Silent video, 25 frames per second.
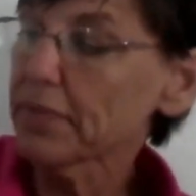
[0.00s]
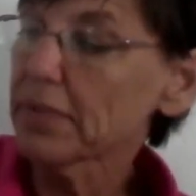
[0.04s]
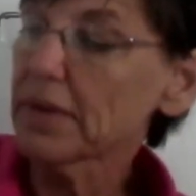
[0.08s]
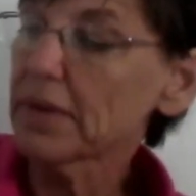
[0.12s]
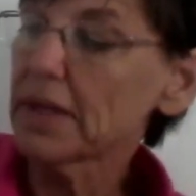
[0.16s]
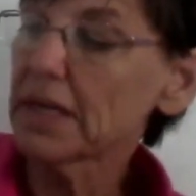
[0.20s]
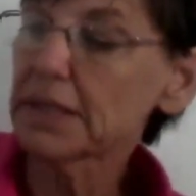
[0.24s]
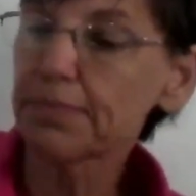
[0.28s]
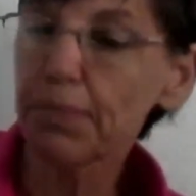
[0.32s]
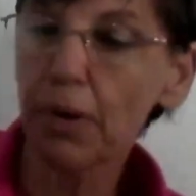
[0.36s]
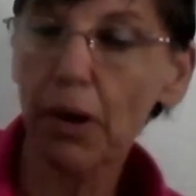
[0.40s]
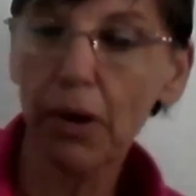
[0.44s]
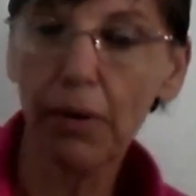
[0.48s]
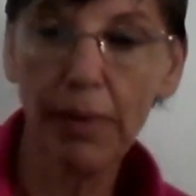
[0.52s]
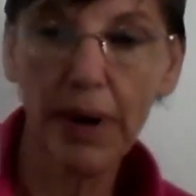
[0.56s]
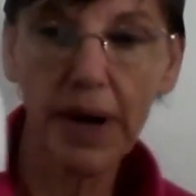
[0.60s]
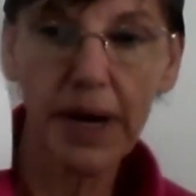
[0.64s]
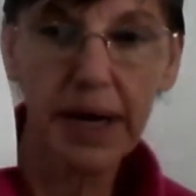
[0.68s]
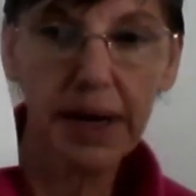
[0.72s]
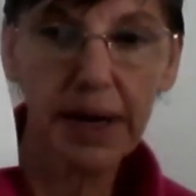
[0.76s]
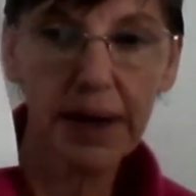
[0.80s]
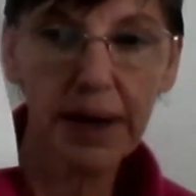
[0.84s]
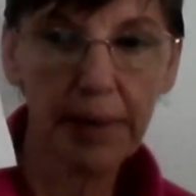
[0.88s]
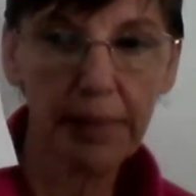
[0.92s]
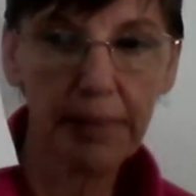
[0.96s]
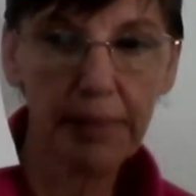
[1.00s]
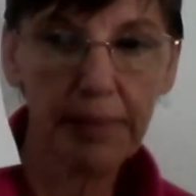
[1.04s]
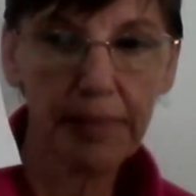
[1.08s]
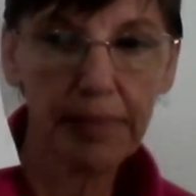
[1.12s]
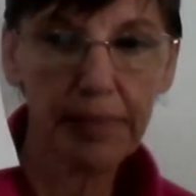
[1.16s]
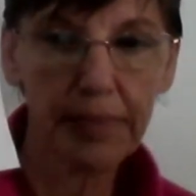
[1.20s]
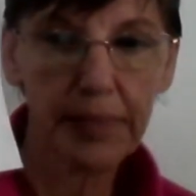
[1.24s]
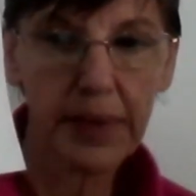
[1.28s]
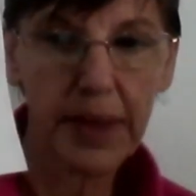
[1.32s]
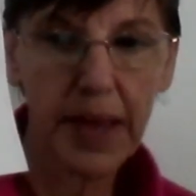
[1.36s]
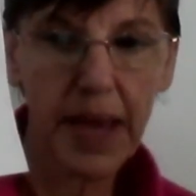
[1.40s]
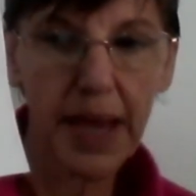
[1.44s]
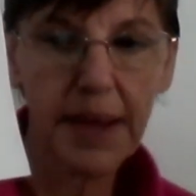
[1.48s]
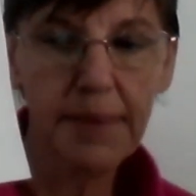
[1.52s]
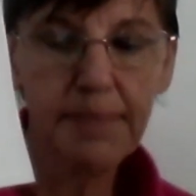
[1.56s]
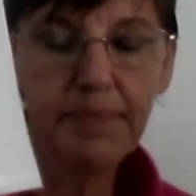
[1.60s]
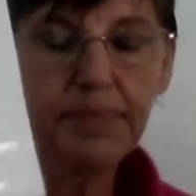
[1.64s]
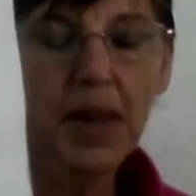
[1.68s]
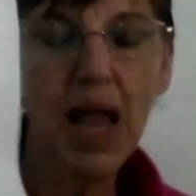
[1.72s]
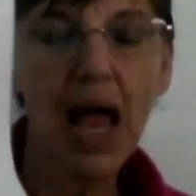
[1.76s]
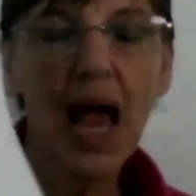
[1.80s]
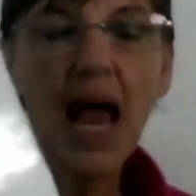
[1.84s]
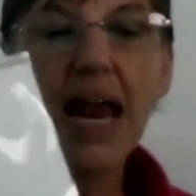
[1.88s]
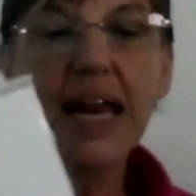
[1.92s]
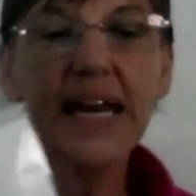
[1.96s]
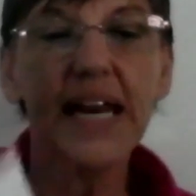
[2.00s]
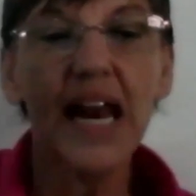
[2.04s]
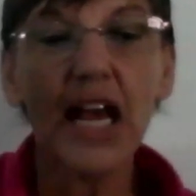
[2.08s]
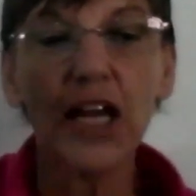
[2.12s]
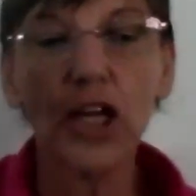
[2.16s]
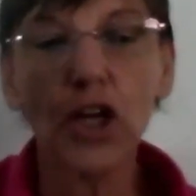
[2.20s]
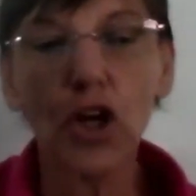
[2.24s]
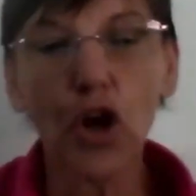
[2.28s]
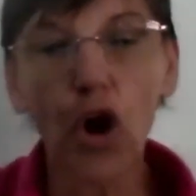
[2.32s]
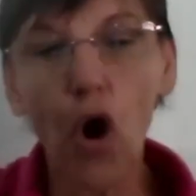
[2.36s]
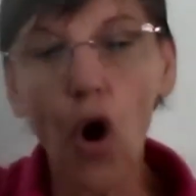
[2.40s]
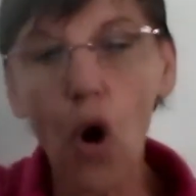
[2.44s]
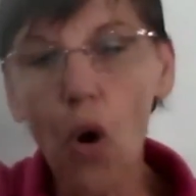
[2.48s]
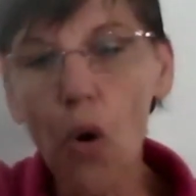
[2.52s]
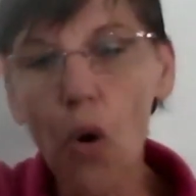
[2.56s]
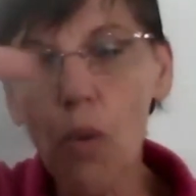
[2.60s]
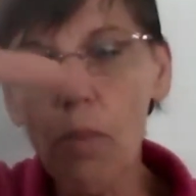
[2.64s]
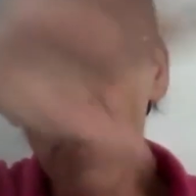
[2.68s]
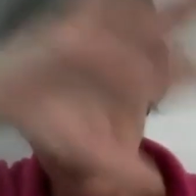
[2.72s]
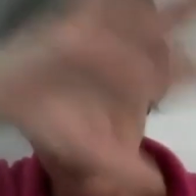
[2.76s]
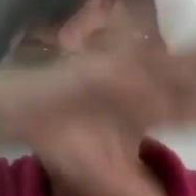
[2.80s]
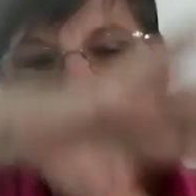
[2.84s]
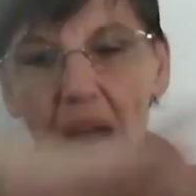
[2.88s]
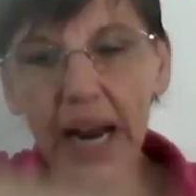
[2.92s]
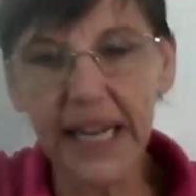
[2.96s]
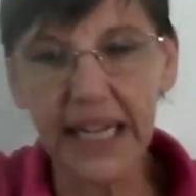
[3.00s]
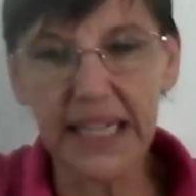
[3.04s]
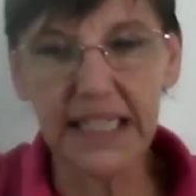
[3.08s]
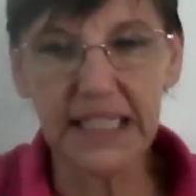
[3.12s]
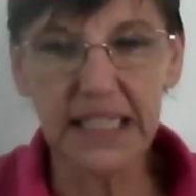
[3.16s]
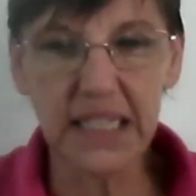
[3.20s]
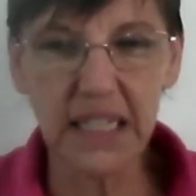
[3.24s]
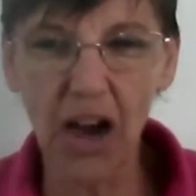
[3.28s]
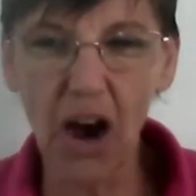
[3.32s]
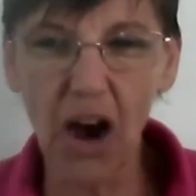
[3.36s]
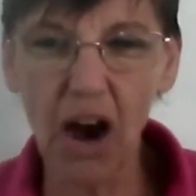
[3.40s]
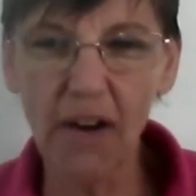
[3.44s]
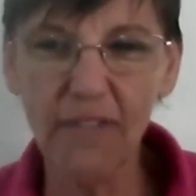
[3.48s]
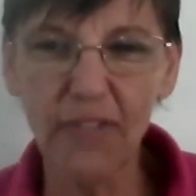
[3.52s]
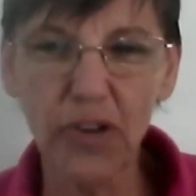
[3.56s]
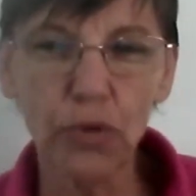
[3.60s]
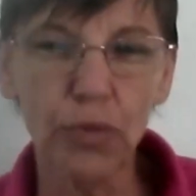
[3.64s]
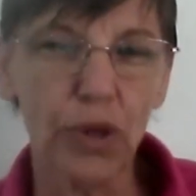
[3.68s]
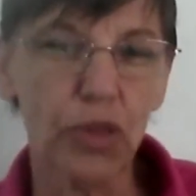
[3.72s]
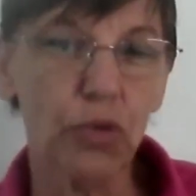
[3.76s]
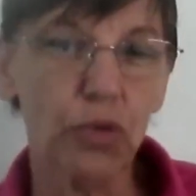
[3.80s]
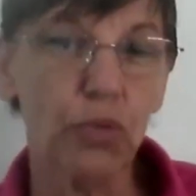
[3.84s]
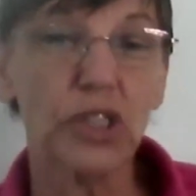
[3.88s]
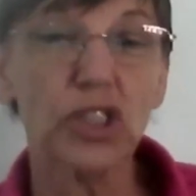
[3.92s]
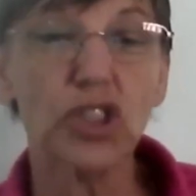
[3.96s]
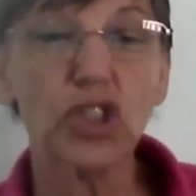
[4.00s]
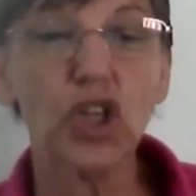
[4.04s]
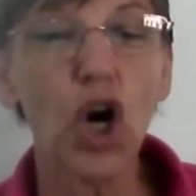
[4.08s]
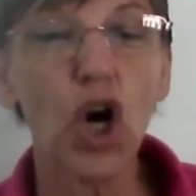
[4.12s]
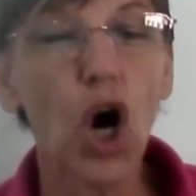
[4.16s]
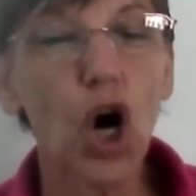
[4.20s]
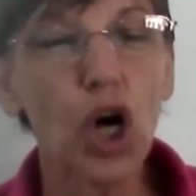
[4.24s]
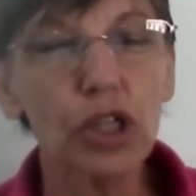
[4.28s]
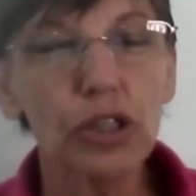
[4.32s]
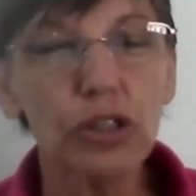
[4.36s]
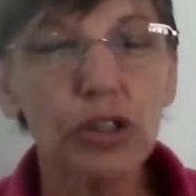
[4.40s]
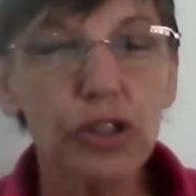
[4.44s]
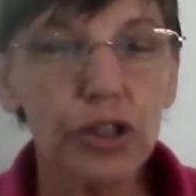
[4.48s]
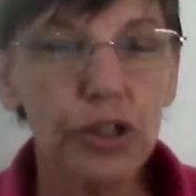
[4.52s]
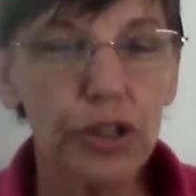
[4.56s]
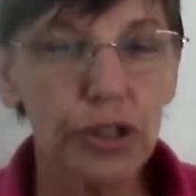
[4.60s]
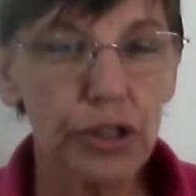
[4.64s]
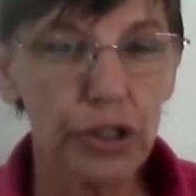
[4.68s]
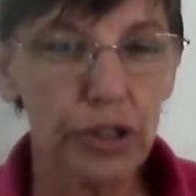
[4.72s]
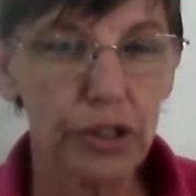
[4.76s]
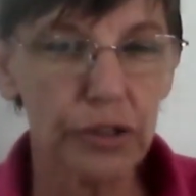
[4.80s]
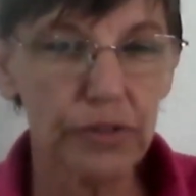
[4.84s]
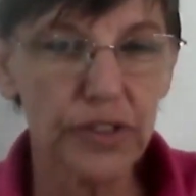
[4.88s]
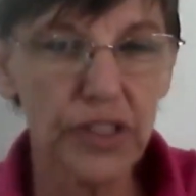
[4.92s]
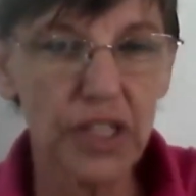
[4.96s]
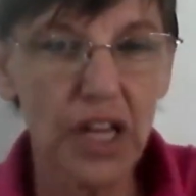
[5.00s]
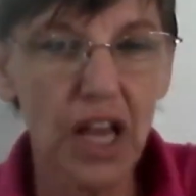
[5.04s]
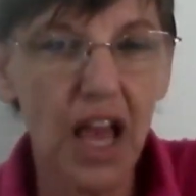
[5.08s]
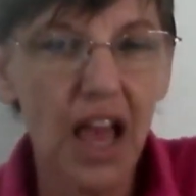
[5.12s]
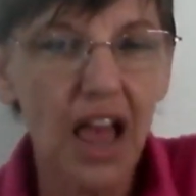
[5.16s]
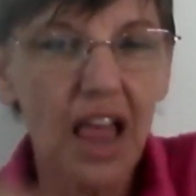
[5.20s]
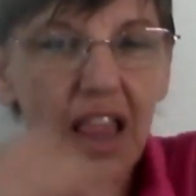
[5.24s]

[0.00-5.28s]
This part right here. Okay. Now your whole body is covered with what's called nerves.